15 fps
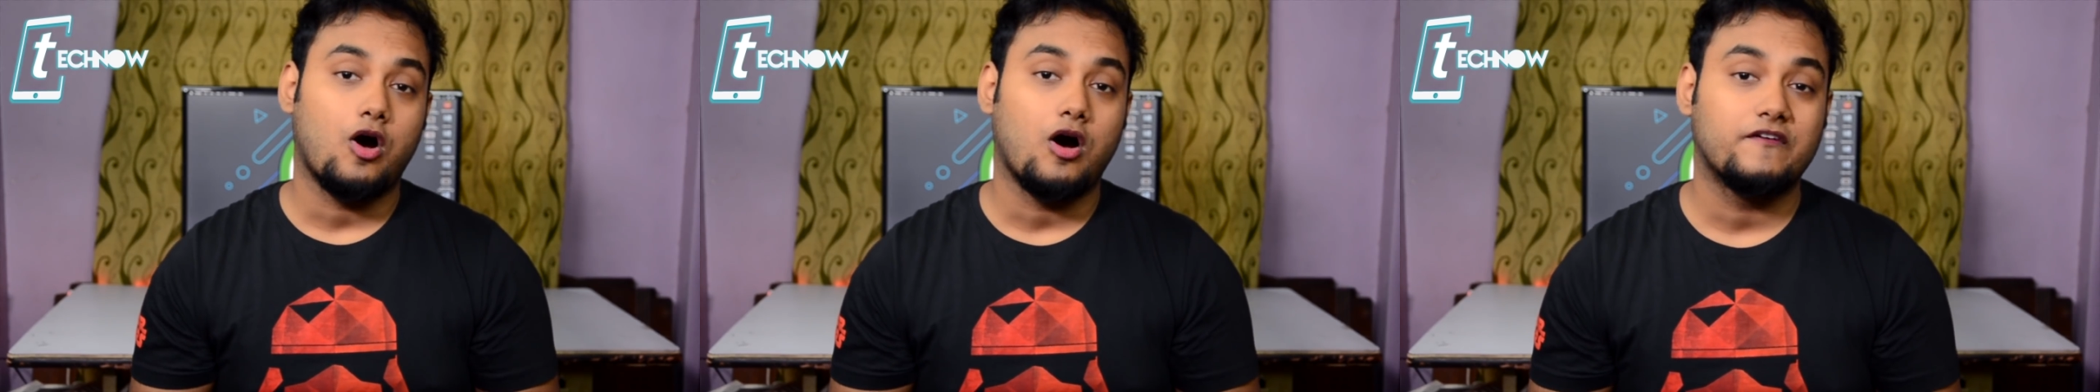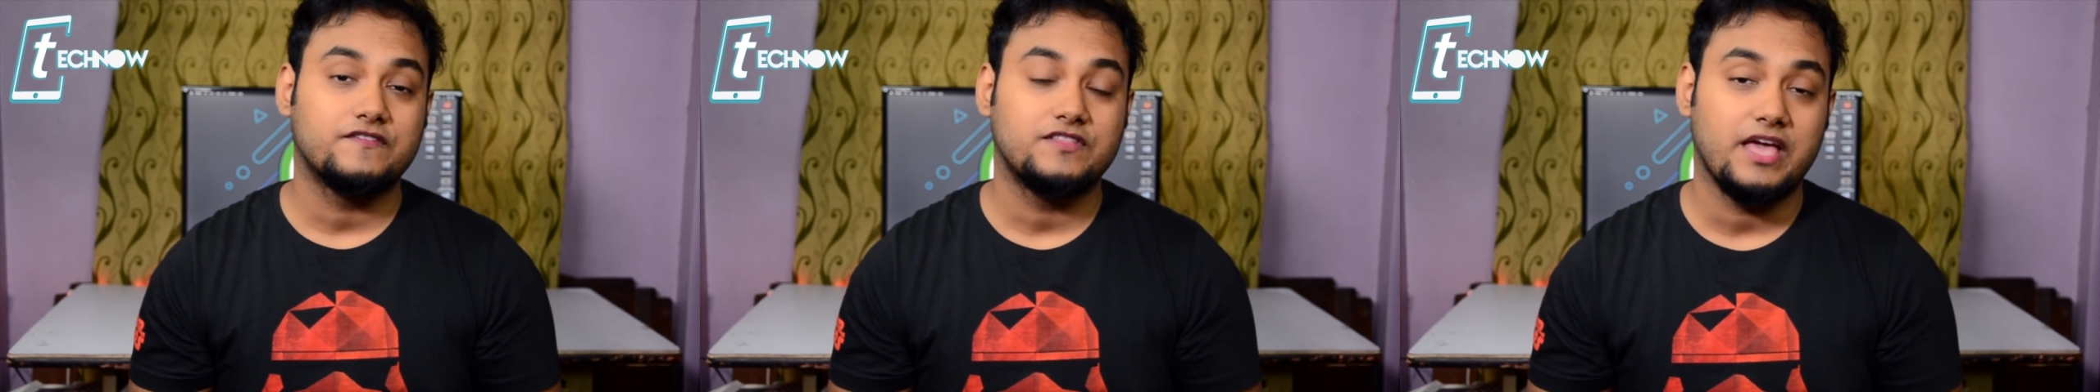
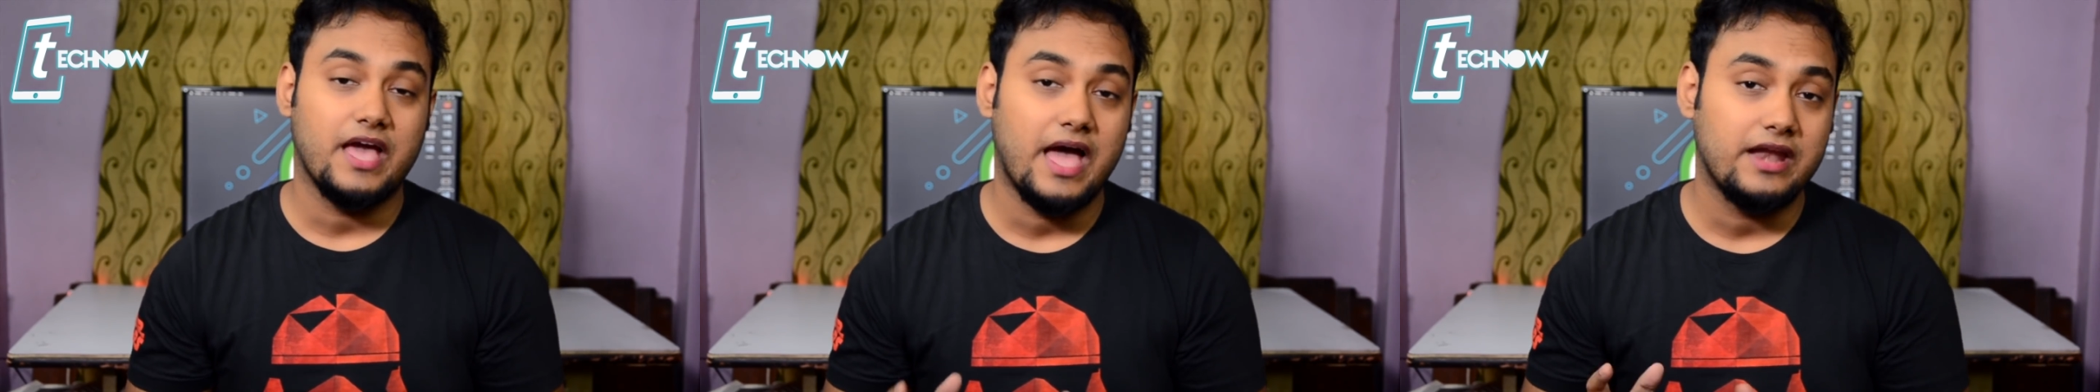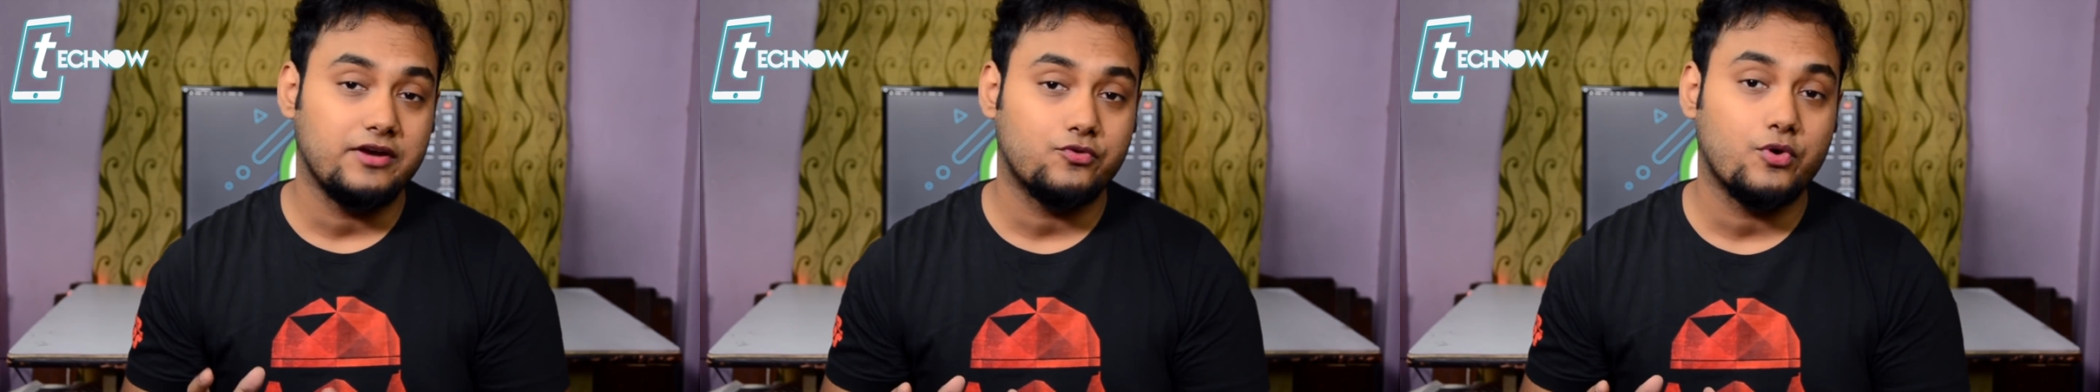of the
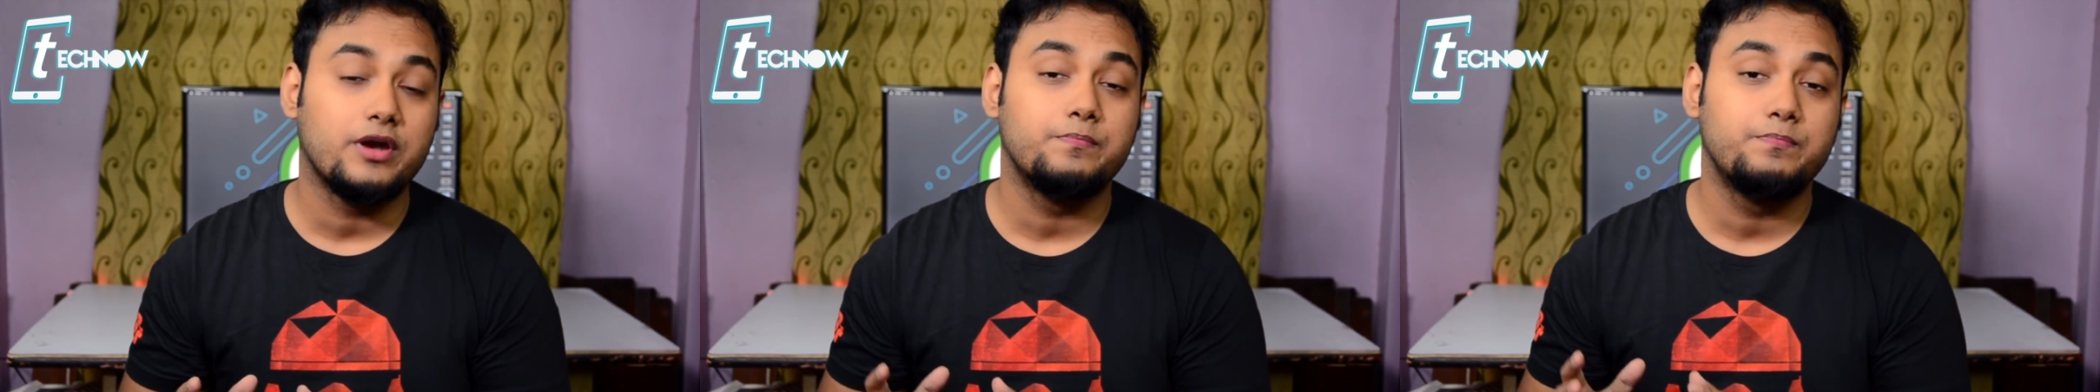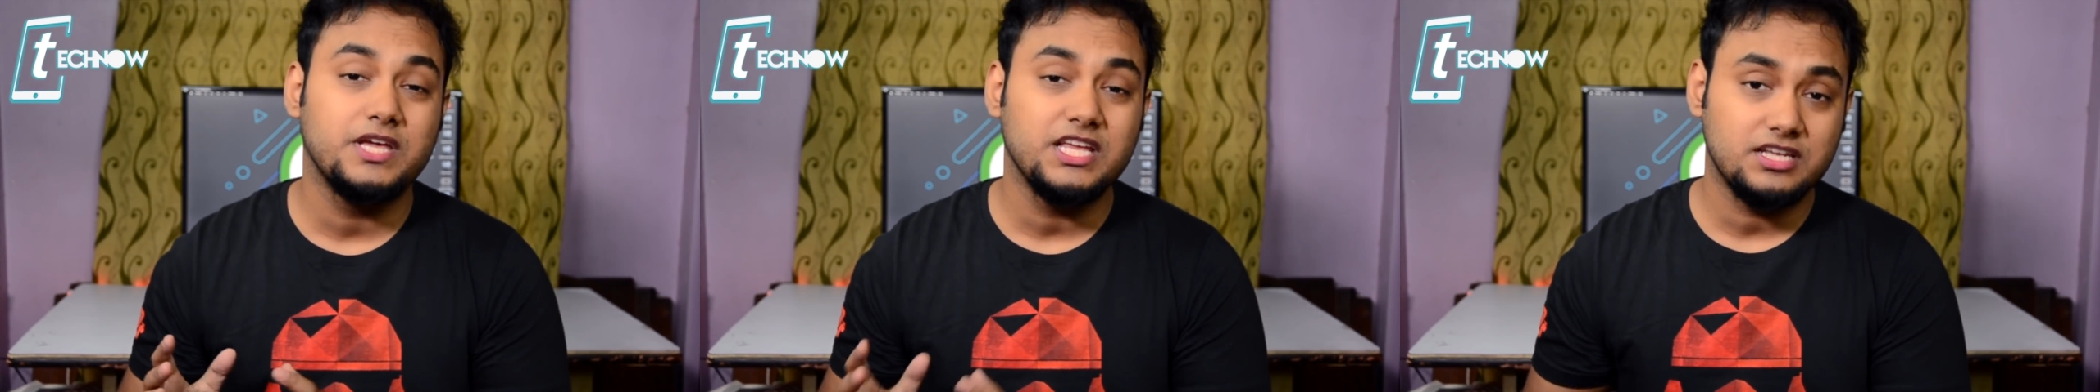
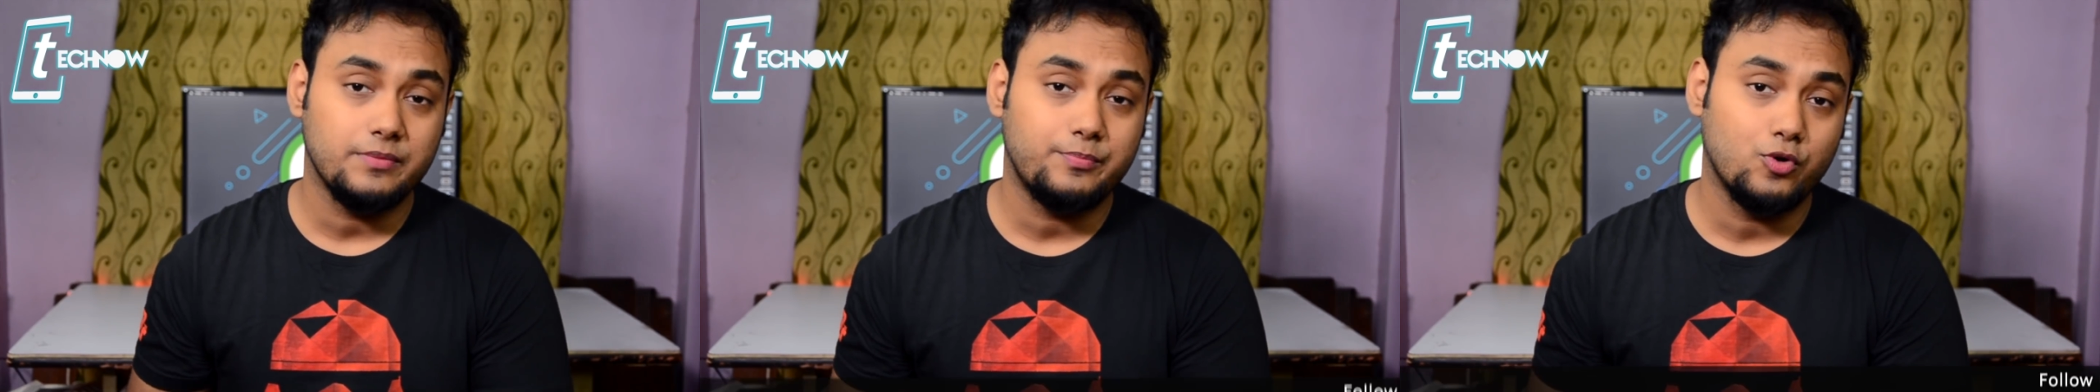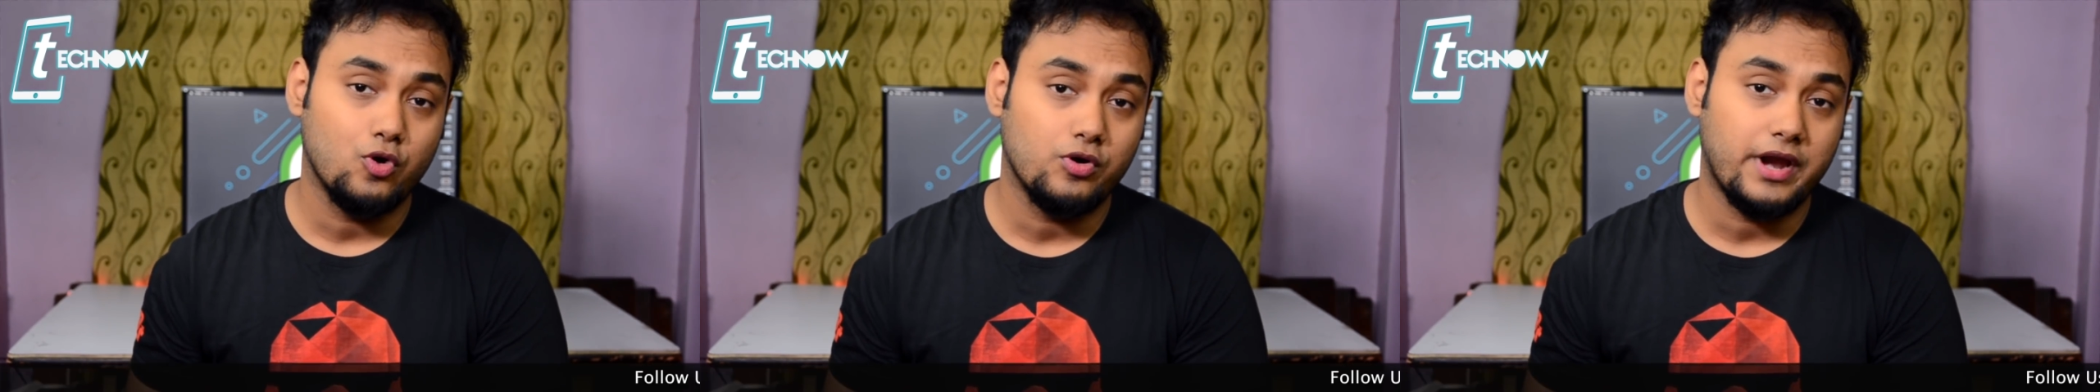Android beta
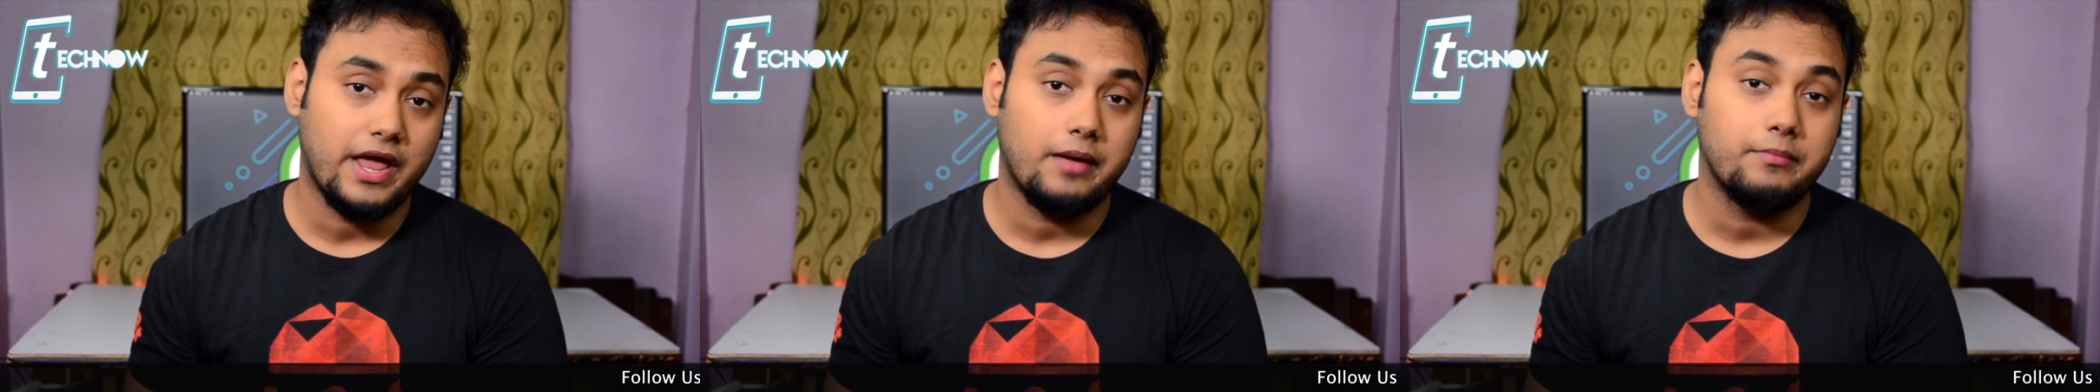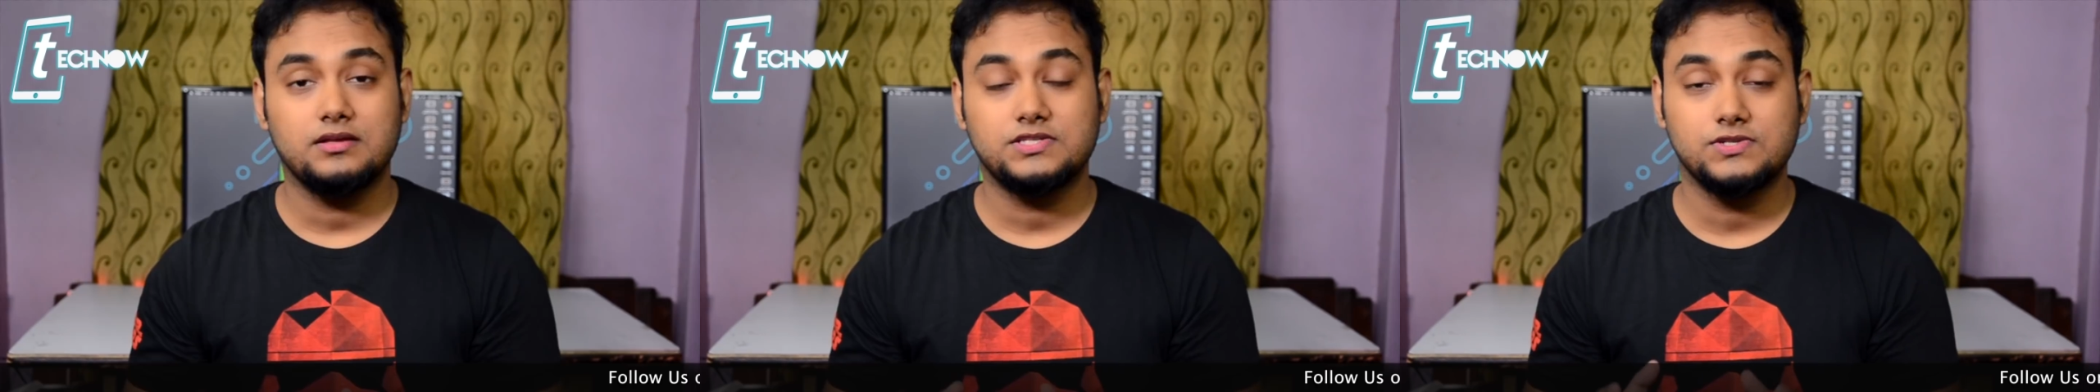program,